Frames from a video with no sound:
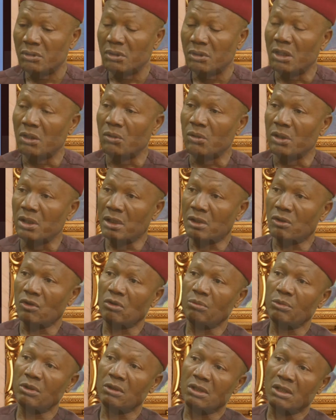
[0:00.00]
our
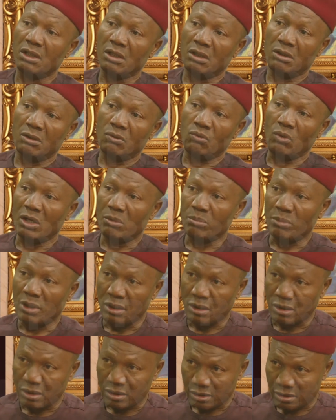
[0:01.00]
economic
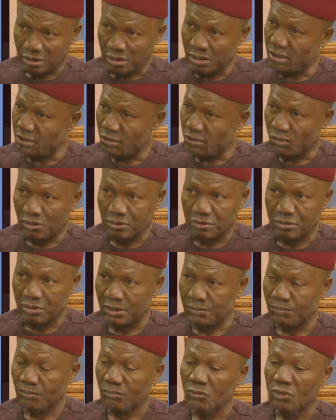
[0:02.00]
quagmire in this country.
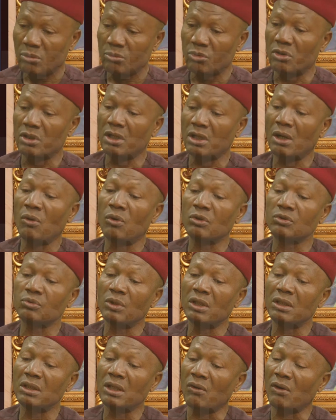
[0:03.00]
Because that was
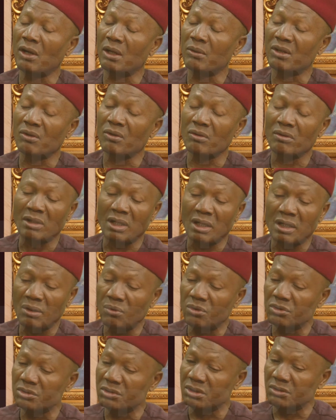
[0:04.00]
when our Naira
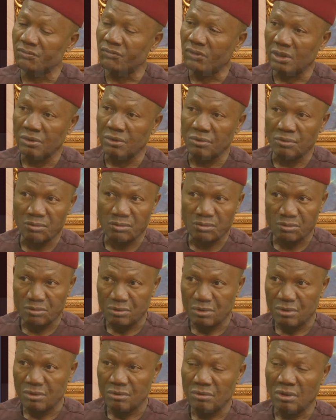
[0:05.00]
was devalued,
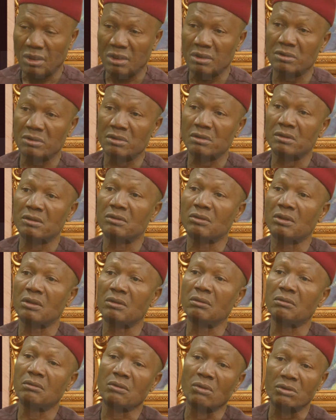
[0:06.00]
and it
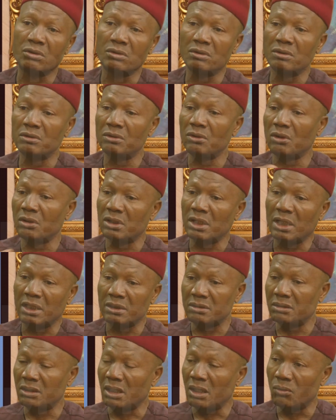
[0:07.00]
continued on
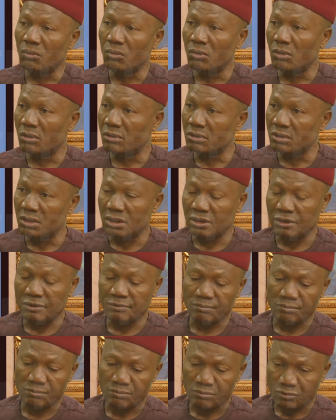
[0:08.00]
that downward
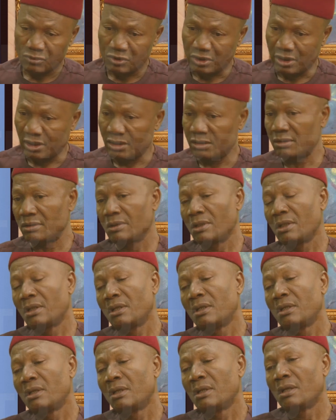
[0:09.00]
trend.
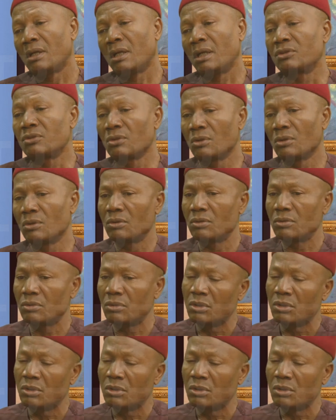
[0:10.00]
And so